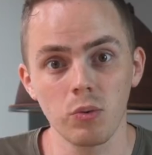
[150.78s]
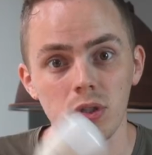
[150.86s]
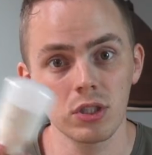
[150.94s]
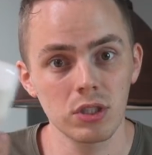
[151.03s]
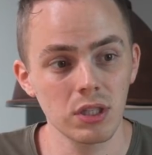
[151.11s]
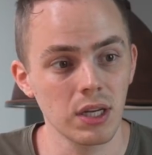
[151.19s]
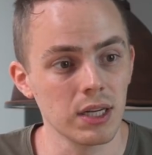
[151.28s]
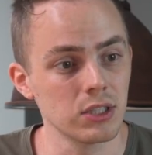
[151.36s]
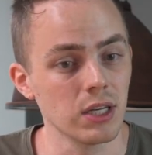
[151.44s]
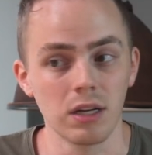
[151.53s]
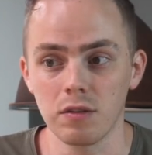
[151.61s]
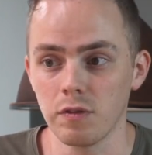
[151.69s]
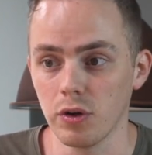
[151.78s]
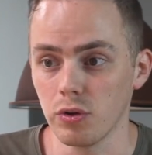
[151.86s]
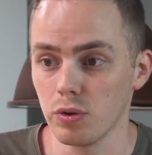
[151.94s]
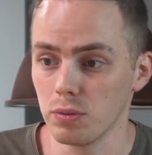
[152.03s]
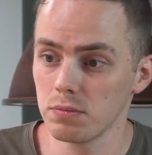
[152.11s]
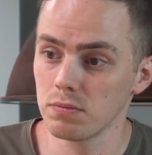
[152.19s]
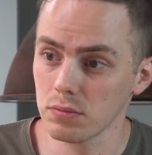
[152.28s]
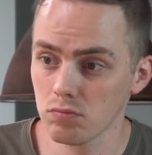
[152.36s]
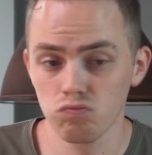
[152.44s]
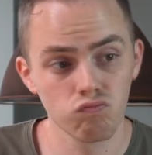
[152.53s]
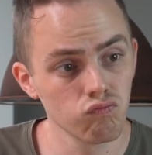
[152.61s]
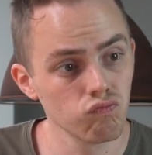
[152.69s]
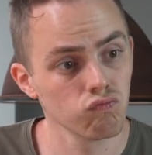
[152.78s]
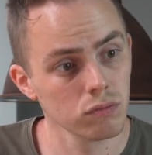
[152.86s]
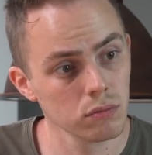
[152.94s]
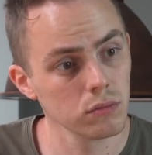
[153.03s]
which is a nice added value. The second